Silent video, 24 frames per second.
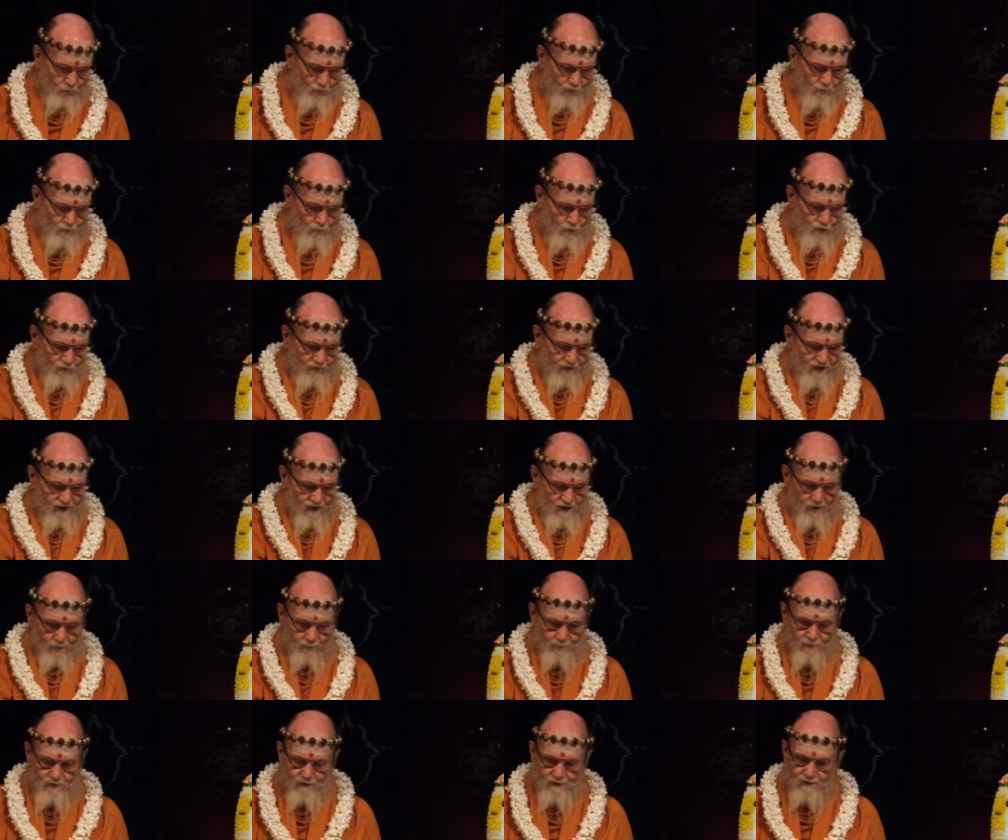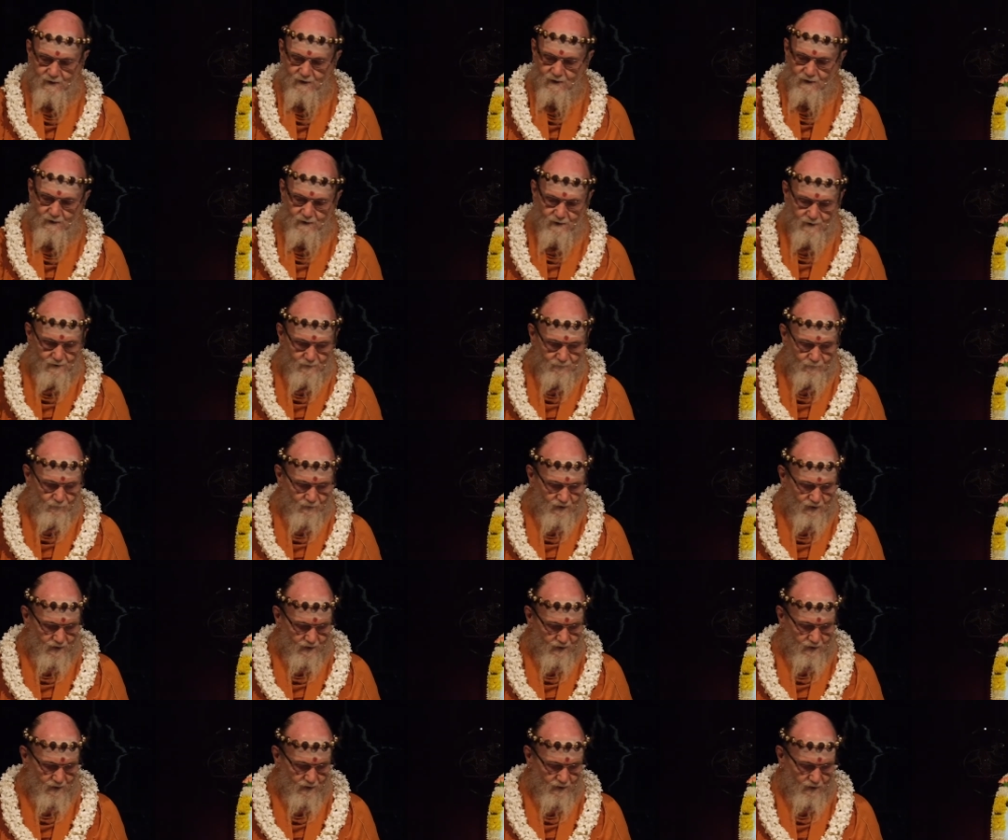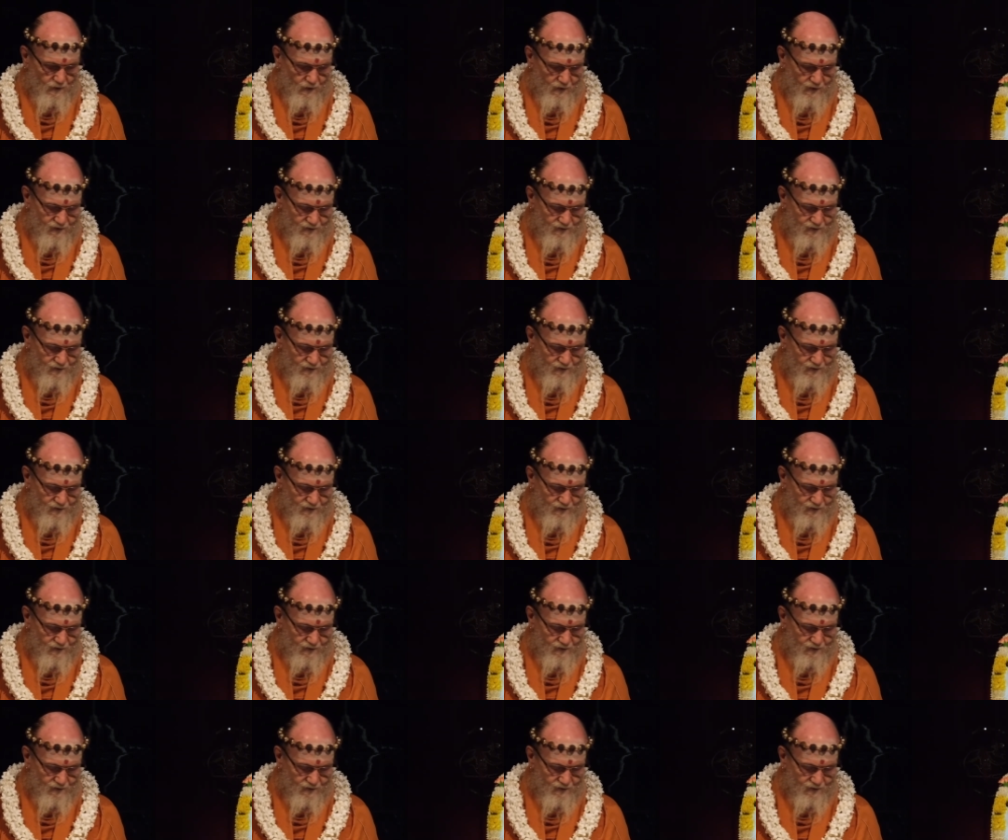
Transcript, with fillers: We're moving up in our